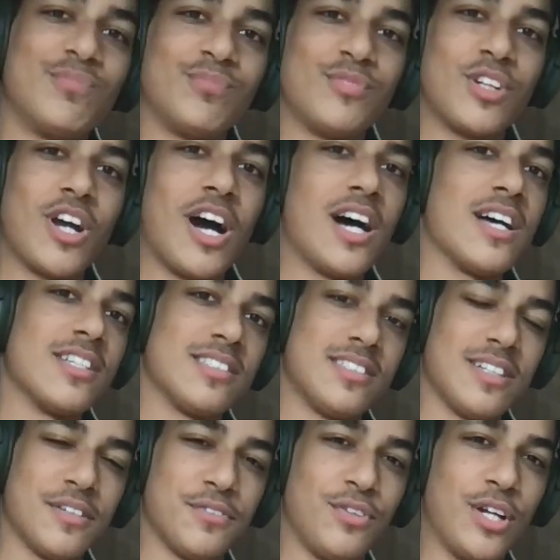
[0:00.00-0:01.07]
caused
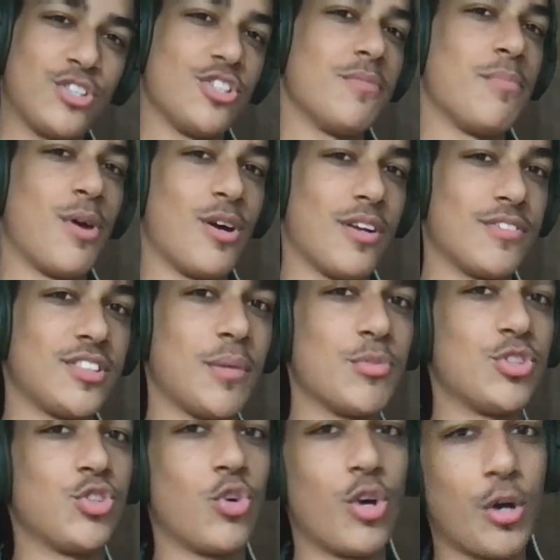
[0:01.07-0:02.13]
a friction burn of some
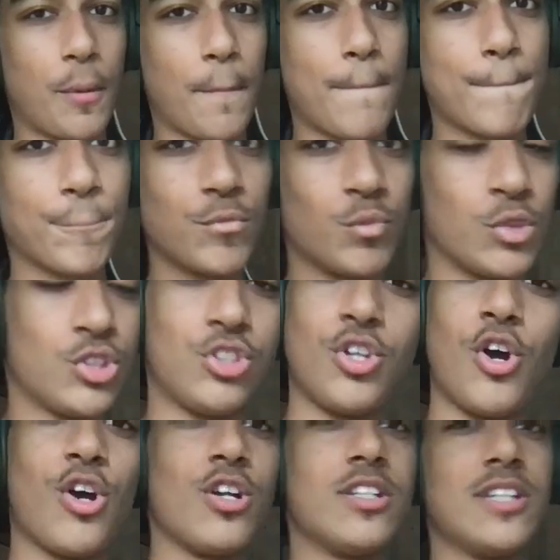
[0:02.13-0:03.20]
sort, which
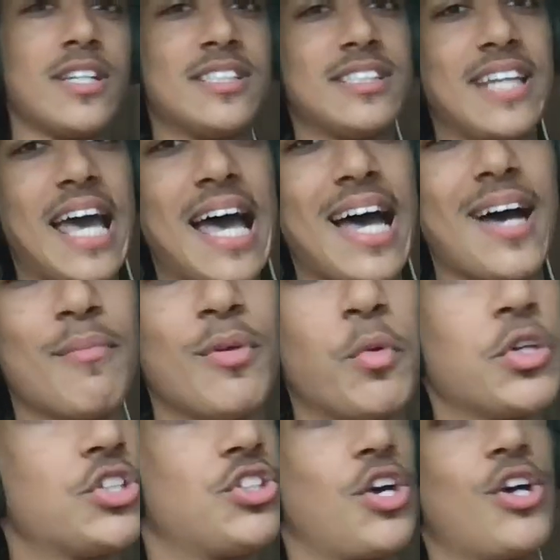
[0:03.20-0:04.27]
turned into a scab,
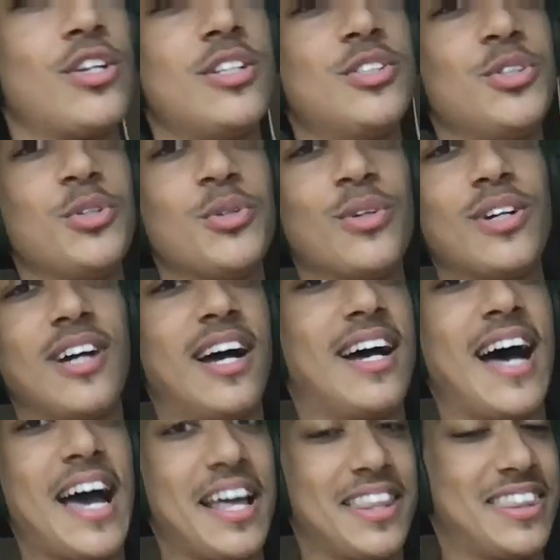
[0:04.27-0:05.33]
which turned into
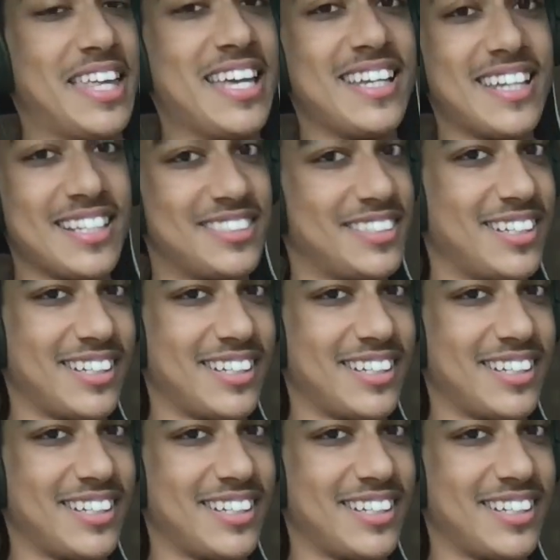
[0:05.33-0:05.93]
I think it's